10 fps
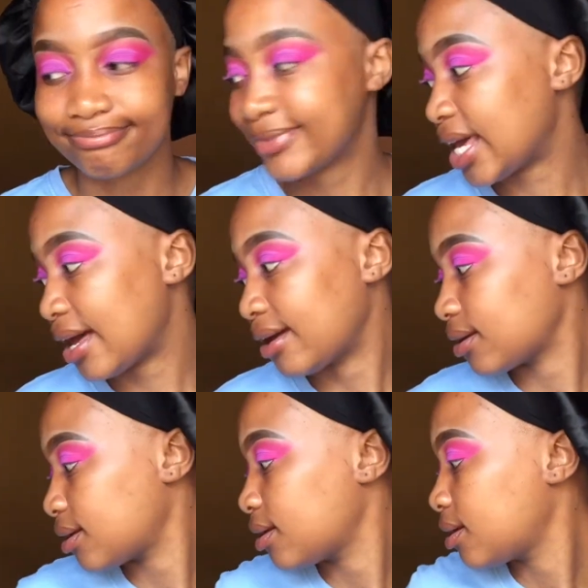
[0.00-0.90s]
yeah,
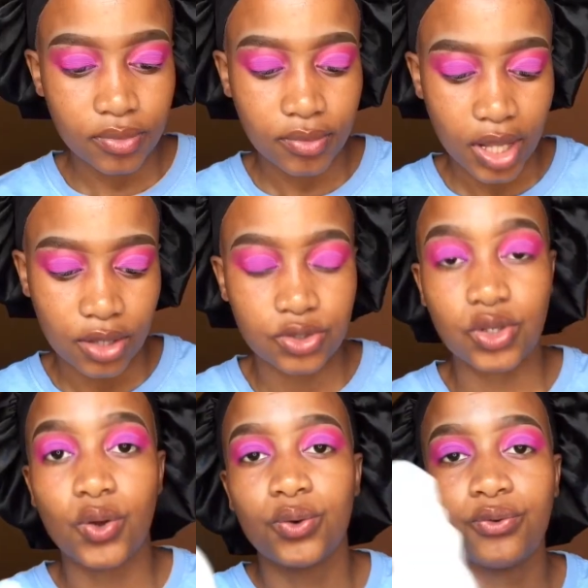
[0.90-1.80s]

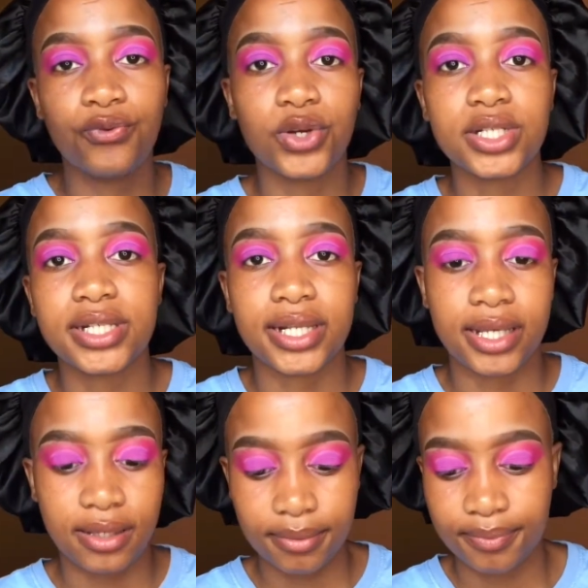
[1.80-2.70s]
so
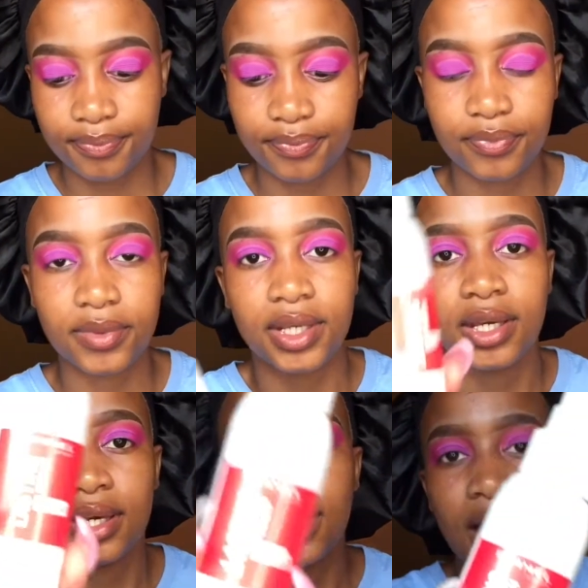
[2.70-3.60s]
firstly
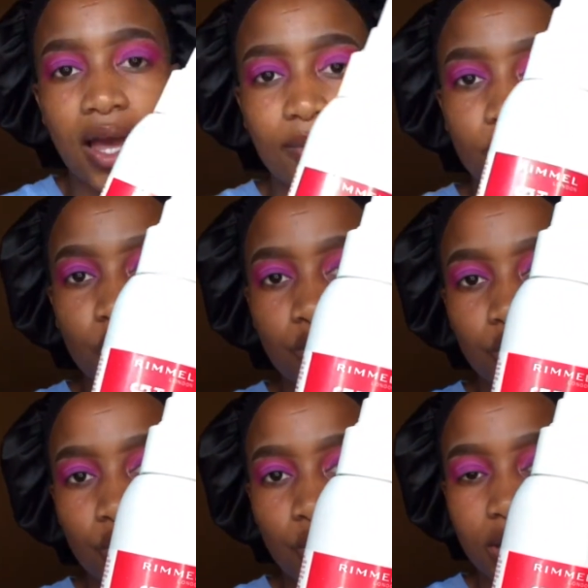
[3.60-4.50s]
I'm going to
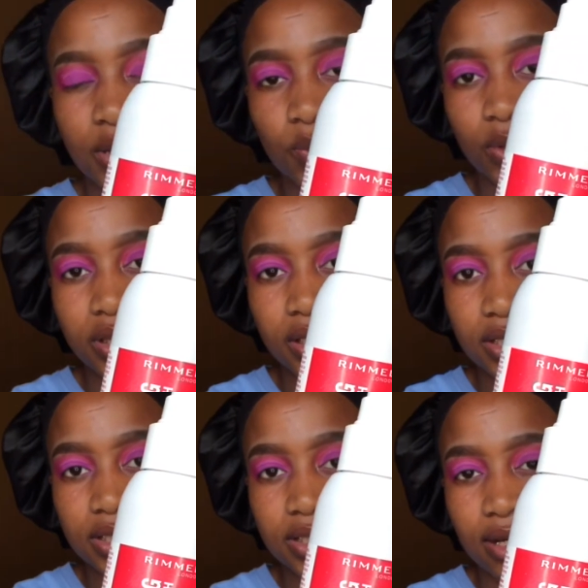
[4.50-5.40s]
go in with
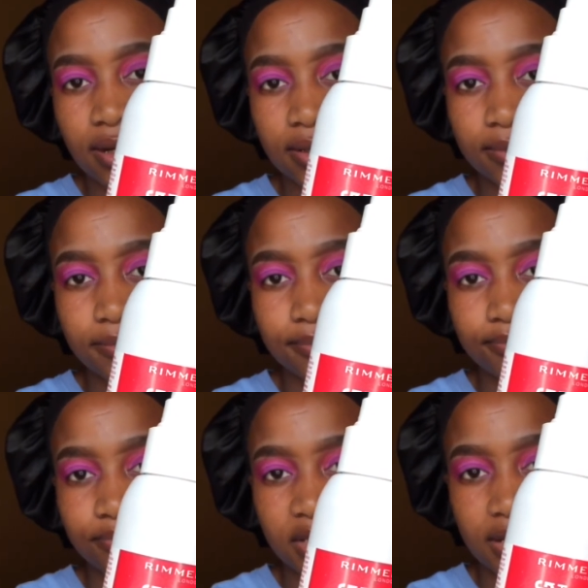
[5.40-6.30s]
this
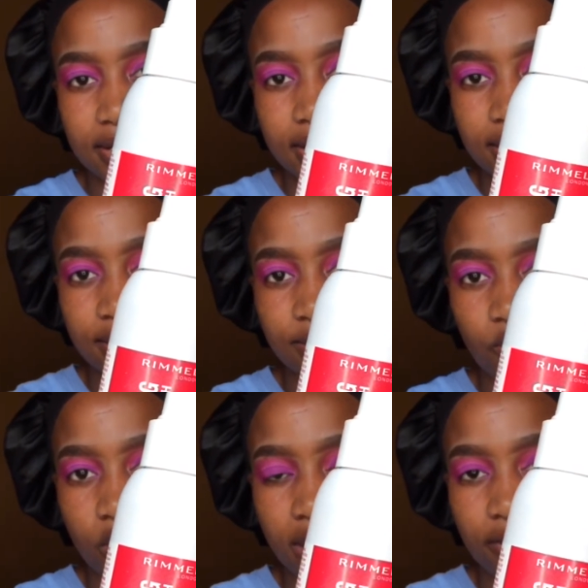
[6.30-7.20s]
setting
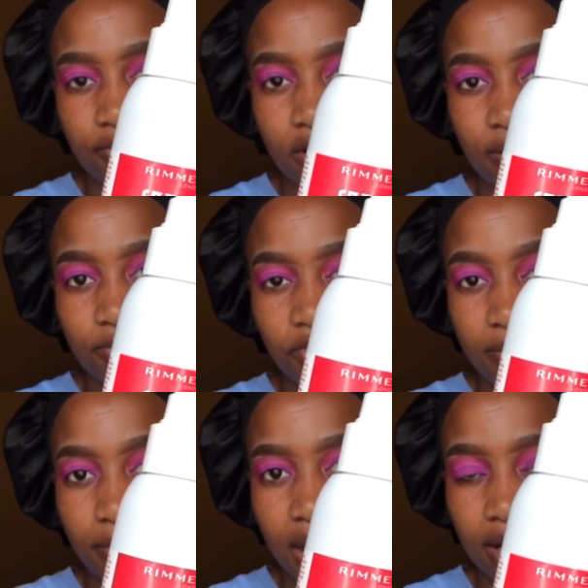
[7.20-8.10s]
spray from
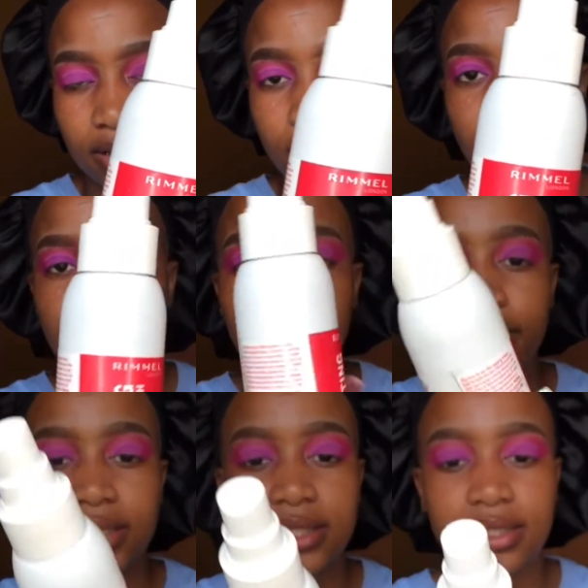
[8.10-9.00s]
Rimmel.
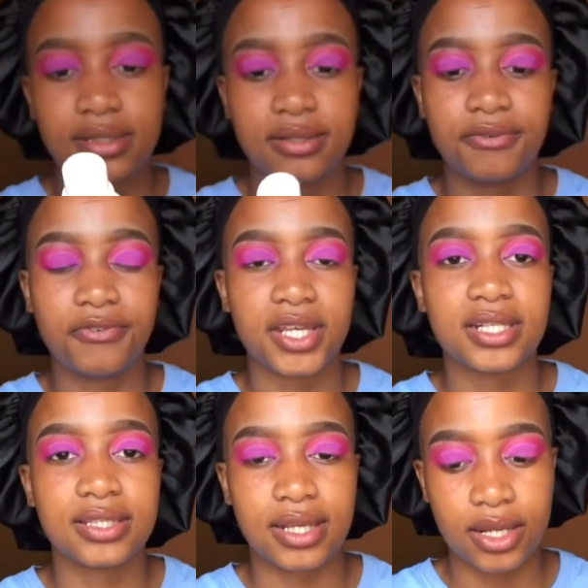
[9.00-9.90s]
This is the
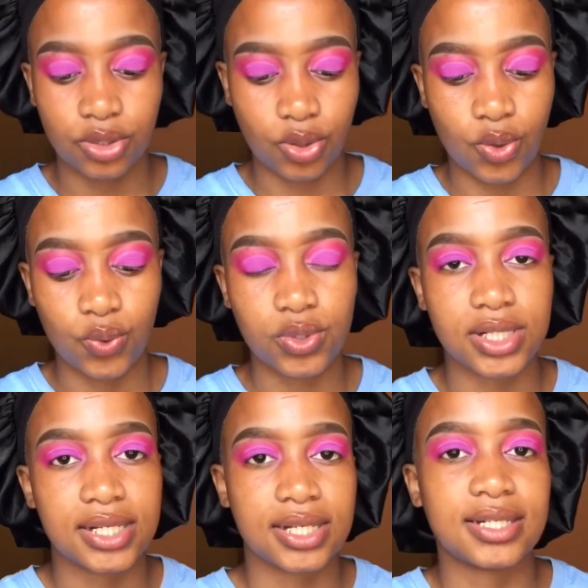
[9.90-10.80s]
Fix and Go
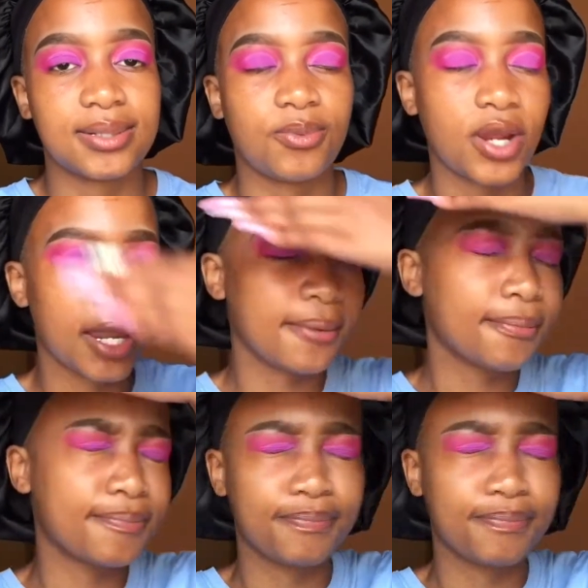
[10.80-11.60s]
setting spray.